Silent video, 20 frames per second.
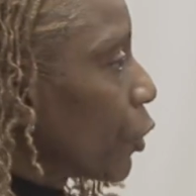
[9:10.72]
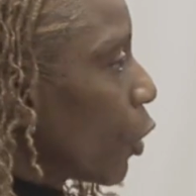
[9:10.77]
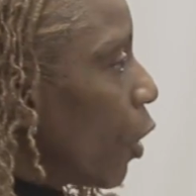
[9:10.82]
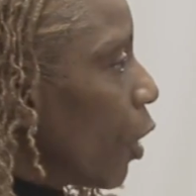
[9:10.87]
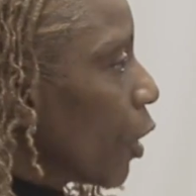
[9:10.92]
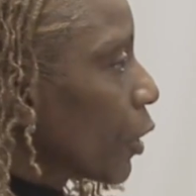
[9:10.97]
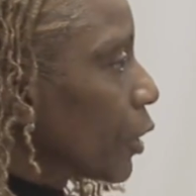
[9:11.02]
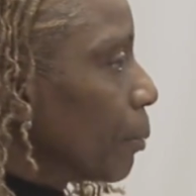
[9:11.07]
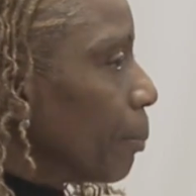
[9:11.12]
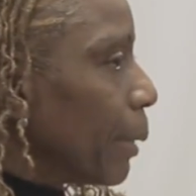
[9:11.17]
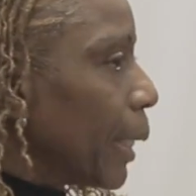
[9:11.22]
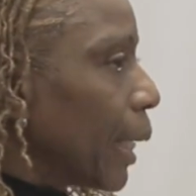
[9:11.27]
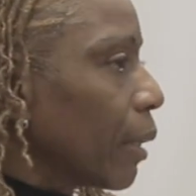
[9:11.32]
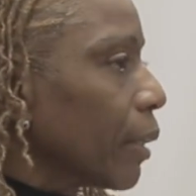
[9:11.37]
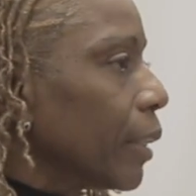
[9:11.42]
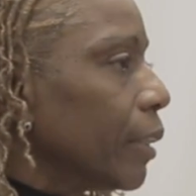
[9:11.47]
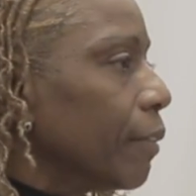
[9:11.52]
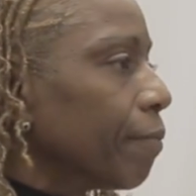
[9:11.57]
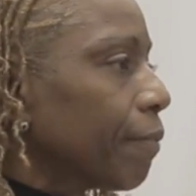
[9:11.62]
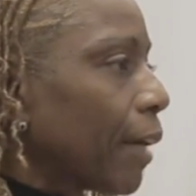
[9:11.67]
talked
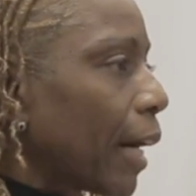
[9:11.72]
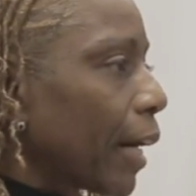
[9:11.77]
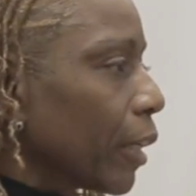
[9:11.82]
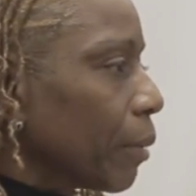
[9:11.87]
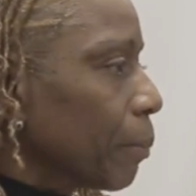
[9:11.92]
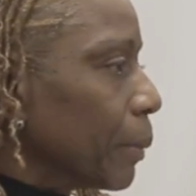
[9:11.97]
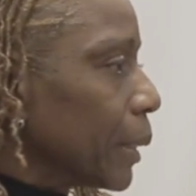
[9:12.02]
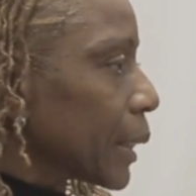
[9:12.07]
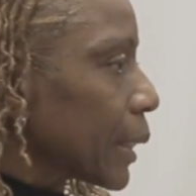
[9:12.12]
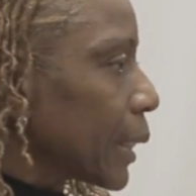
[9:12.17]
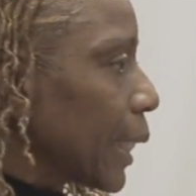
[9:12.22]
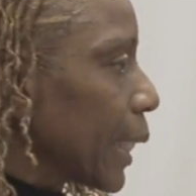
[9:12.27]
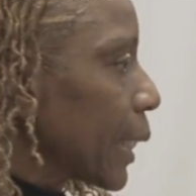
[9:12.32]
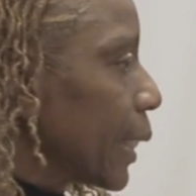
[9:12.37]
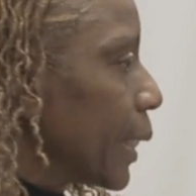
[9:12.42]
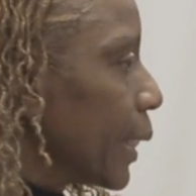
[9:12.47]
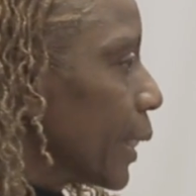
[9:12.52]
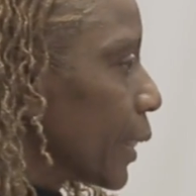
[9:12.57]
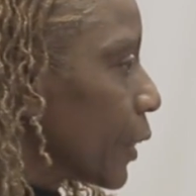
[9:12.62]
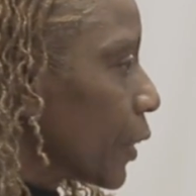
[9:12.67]
about environments
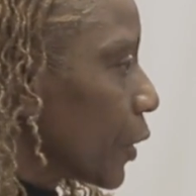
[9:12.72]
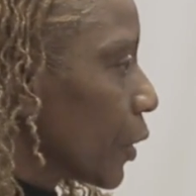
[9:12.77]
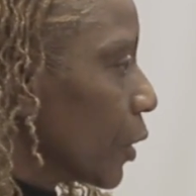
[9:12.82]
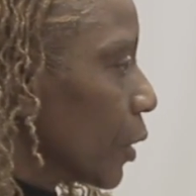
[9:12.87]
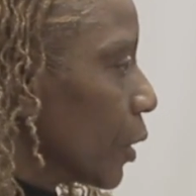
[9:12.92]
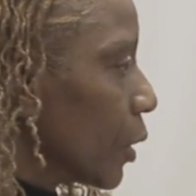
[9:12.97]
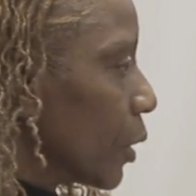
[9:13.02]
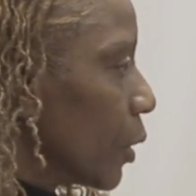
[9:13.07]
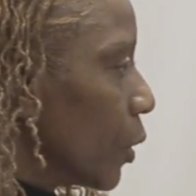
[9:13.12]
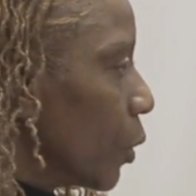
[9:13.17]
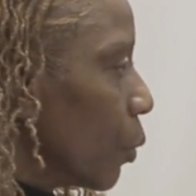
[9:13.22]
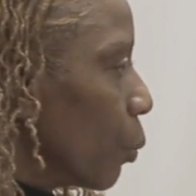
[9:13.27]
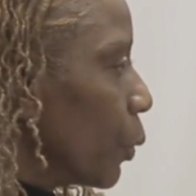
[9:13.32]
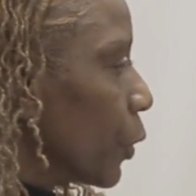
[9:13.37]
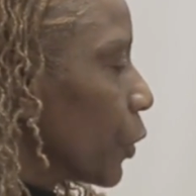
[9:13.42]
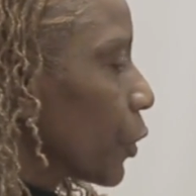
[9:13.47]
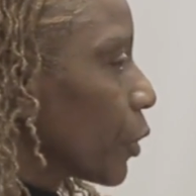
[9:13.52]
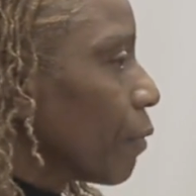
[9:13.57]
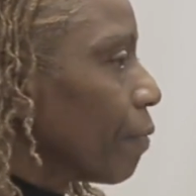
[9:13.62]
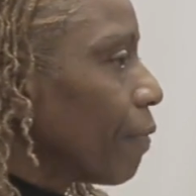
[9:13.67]
like this,
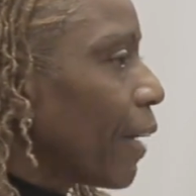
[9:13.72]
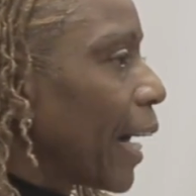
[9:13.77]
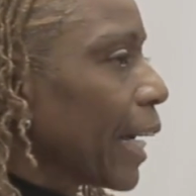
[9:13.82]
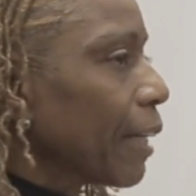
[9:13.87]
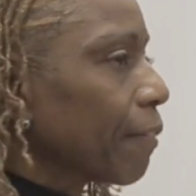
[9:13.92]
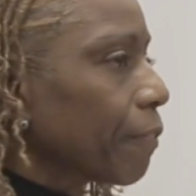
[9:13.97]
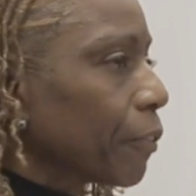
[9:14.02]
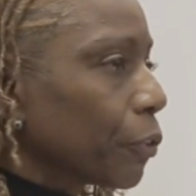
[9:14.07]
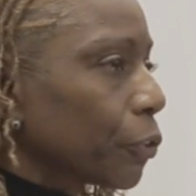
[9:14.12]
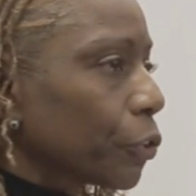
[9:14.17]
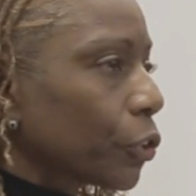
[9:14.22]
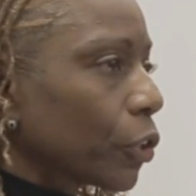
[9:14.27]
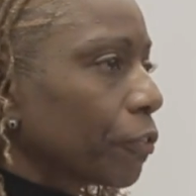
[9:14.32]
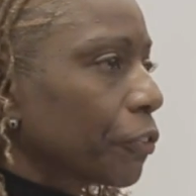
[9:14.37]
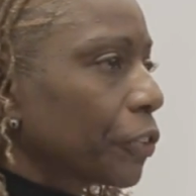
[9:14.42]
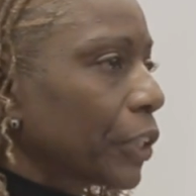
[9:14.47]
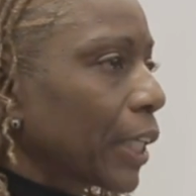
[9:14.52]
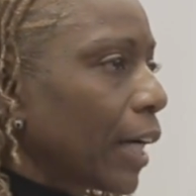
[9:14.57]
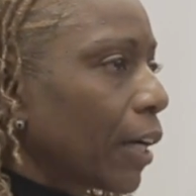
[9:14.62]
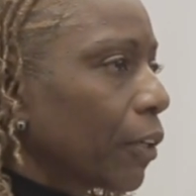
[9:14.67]
where survivors
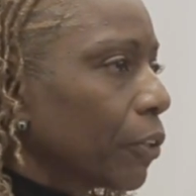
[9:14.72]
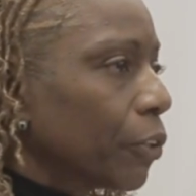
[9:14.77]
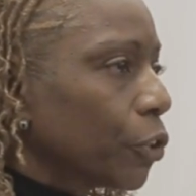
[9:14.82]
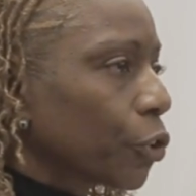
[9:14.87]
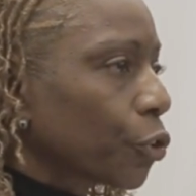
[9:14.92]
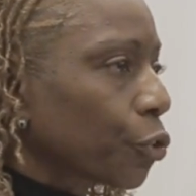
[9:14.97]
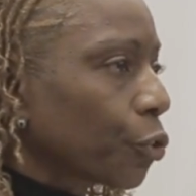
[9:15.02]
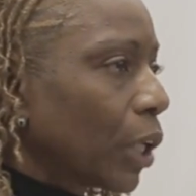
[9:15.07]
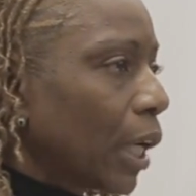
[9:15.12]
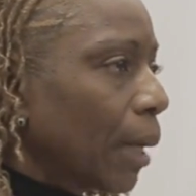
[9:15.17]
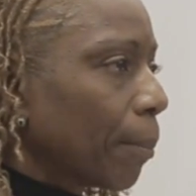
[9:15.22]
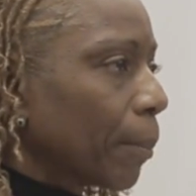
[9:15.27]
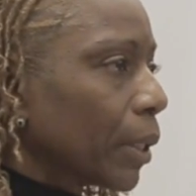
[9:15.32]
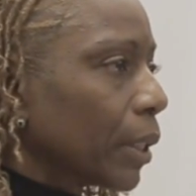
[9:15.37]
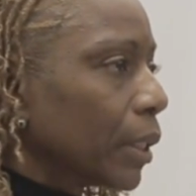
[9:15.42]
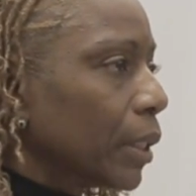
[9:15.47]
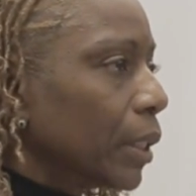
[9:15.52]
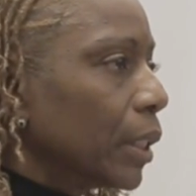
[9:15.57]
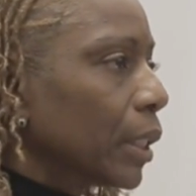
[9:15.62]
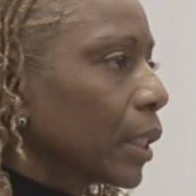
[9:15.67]
of childhood
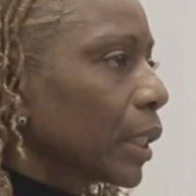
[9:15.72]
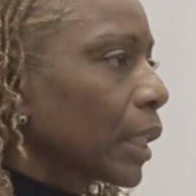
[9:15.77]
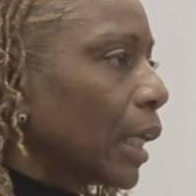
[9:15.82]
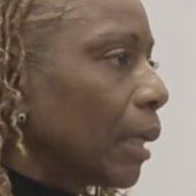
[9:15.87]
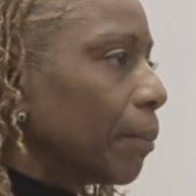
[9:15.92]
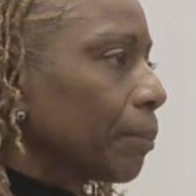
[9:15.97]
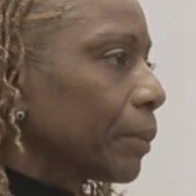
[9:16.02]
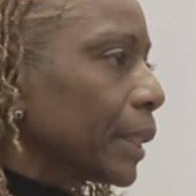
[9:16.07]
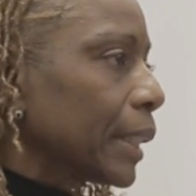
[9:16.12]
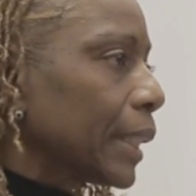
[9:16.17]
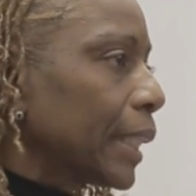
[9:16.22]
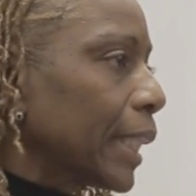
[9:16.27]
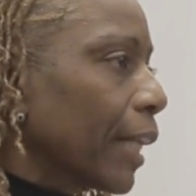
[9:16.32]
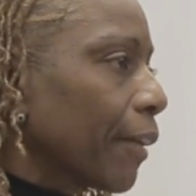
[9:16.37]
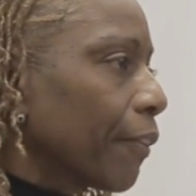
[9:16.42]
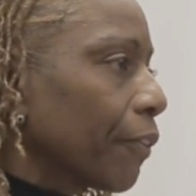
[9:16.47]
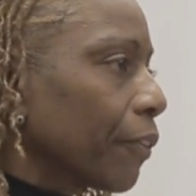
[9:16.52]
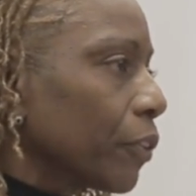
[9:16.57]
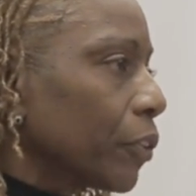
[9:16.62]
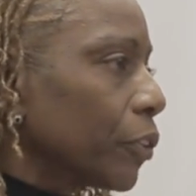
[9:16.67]
trauma come
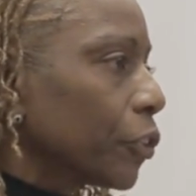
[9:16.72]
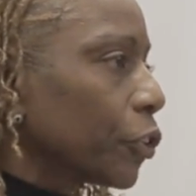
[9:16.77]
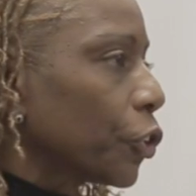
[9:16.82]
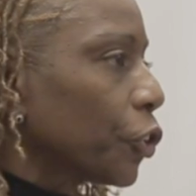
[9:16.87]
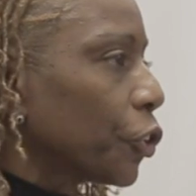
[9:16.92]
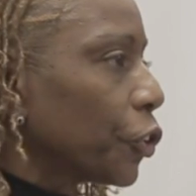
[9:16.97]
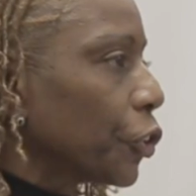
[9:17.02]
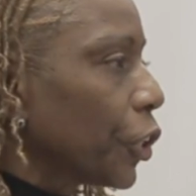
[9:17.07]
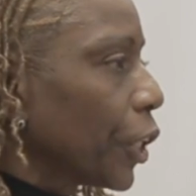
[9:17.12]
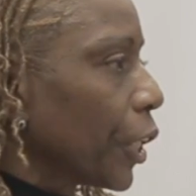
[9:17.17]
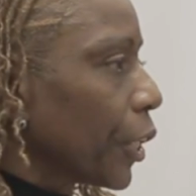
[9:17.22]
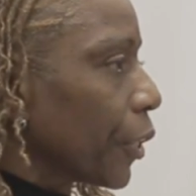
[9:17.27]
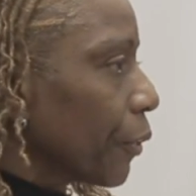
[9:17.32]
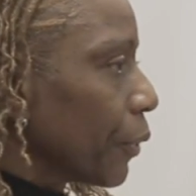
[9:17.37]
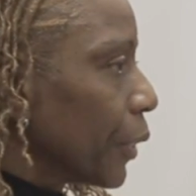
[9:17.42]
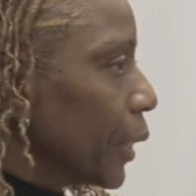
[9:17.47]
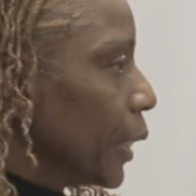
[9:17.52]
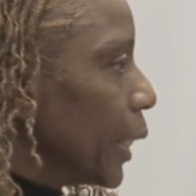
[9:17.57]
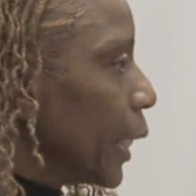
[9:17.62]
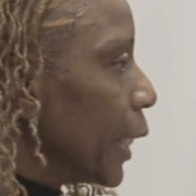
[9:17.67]
together to
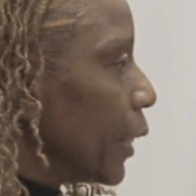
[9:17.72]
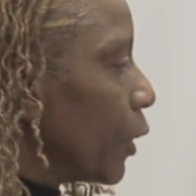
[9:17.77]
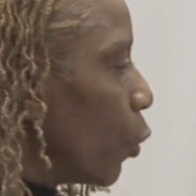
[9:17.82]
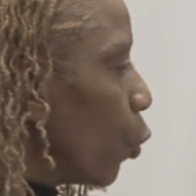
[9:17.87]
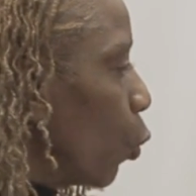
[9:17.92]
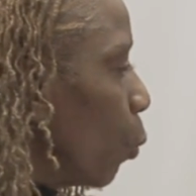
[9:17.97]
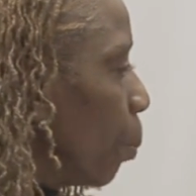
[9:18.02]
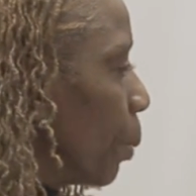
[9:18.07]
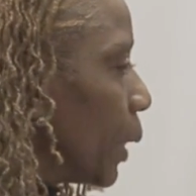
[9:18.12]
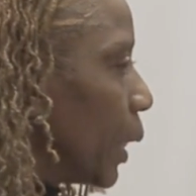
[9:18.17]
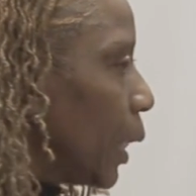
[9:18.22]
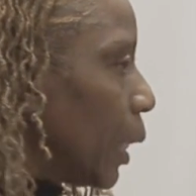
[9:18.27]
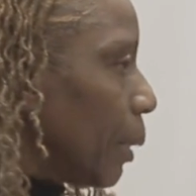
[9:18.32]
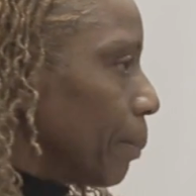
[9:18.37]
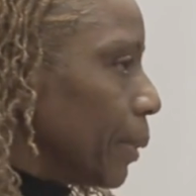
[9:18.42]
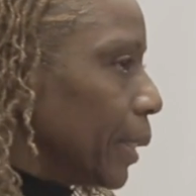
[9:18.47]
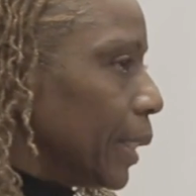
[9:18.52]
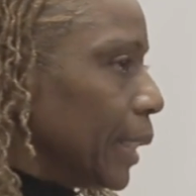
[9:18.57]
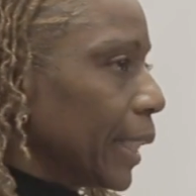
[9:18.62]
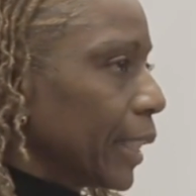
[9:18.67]
share and open
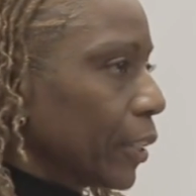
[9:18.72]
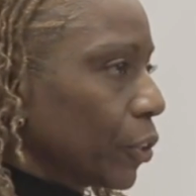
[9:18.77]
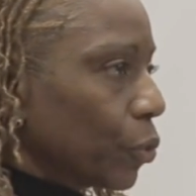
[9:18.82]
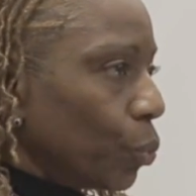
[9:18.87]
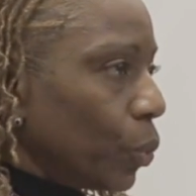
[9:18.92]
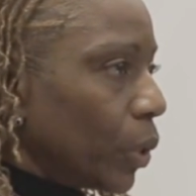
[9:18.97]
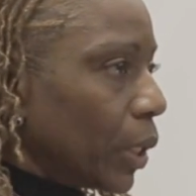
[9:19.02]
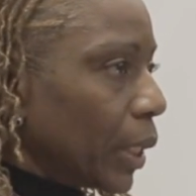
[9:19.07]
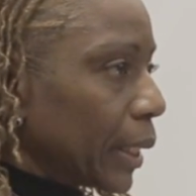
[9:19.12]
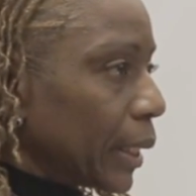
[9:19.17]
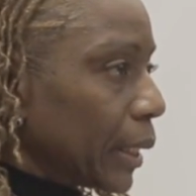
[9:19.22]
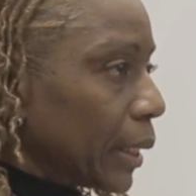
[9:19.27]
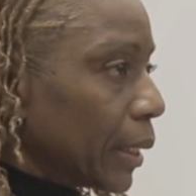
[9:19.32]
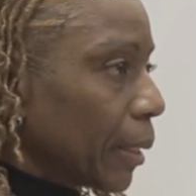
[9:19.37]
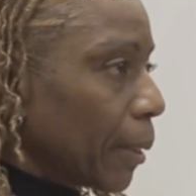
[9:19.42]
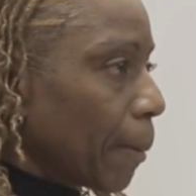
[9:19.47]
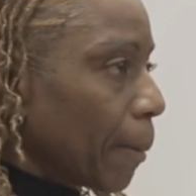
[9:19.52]
up as one?